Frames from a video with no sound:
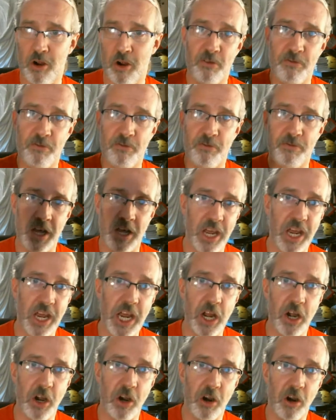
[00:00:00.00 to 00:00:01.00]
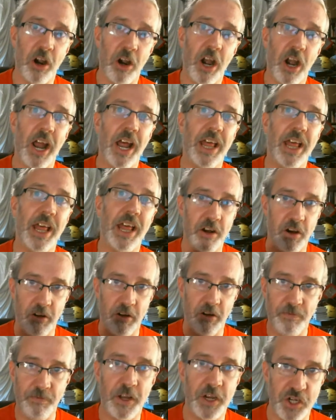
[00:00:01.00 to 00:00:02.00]
carve to here, and then
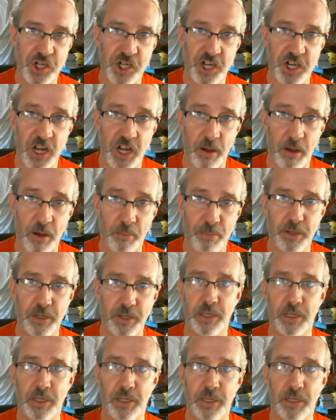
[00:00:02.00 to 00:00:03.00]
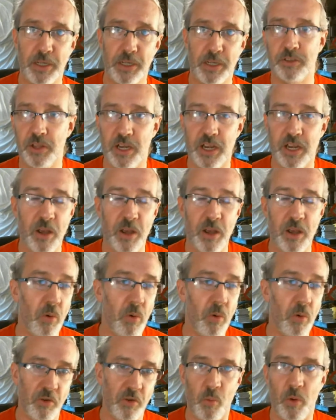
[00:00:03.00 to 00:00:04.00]
I'll finish it up, so that
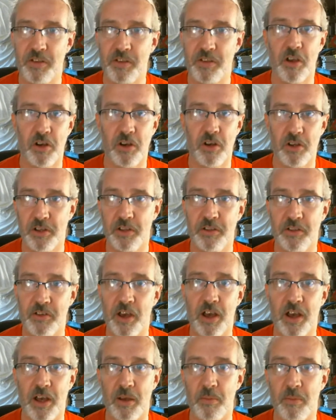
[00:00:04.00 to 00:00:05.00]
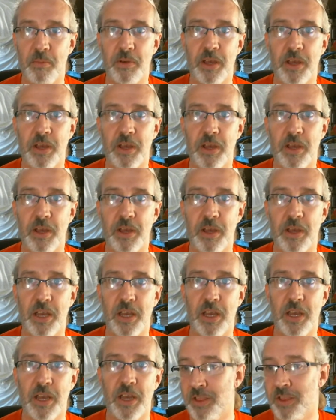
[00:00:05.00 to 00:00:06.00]
he wasn't wasting all his time
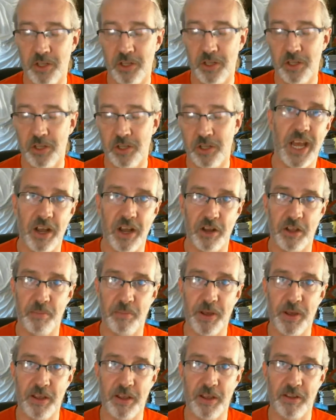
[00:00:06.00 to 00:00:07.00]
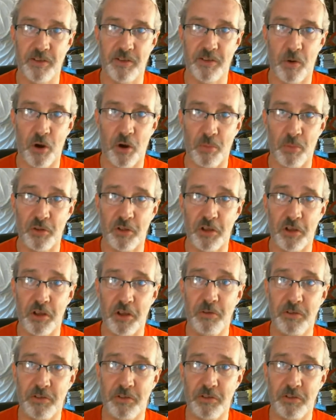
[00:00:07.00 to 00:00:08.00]
getting the leg out of the piece of
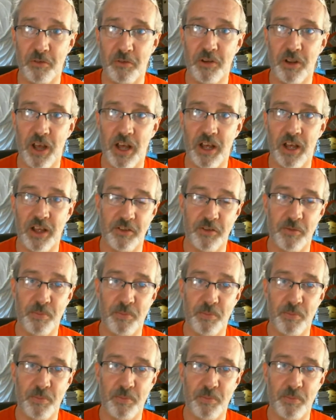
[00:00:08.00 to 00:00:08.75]
marble. He was